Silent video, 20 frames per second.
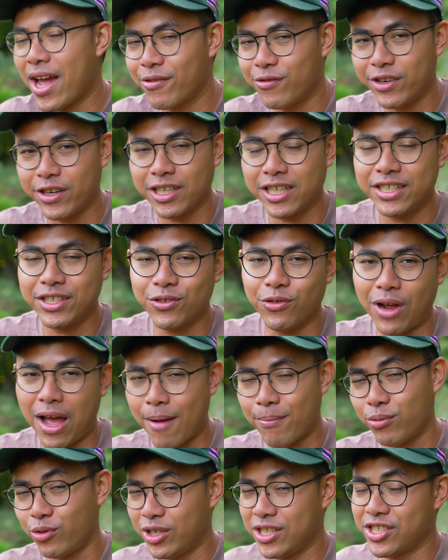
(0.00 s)
I really do
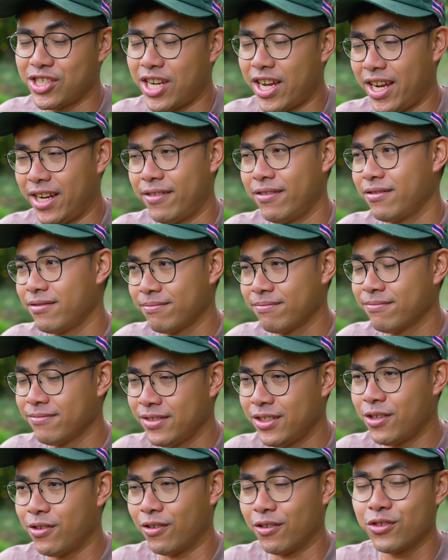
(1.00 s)
appreciate,
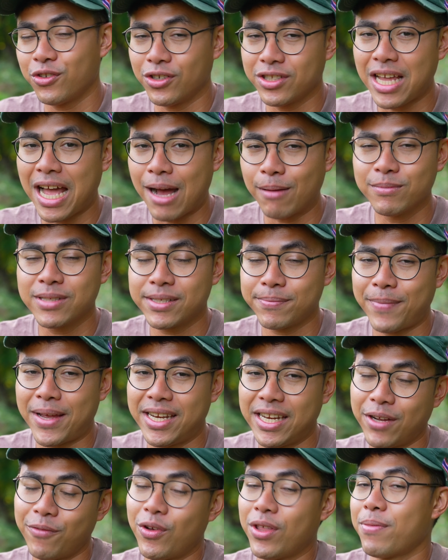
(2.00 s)
you know, your time
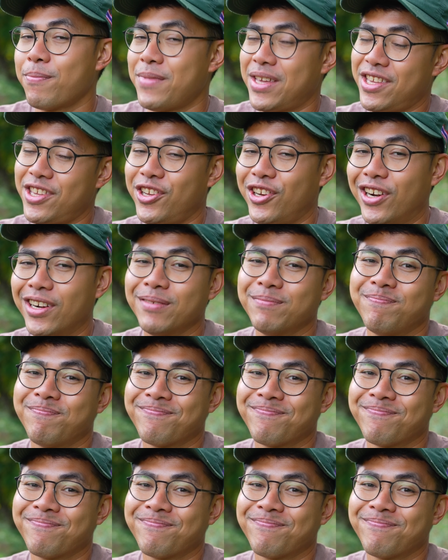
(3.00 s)
spending with me here.